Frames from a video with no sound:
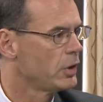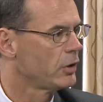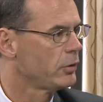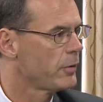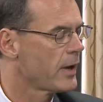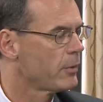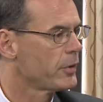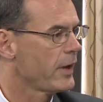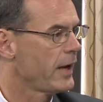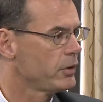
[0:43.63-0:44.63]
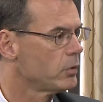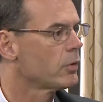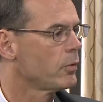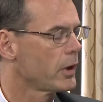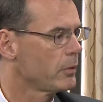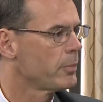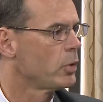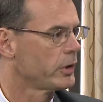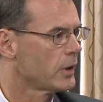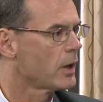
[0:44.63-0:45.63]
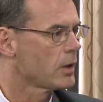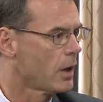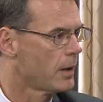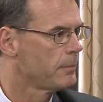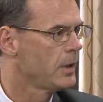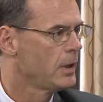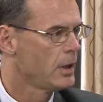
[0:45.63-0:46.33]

You can do that with annualcreditreport.com,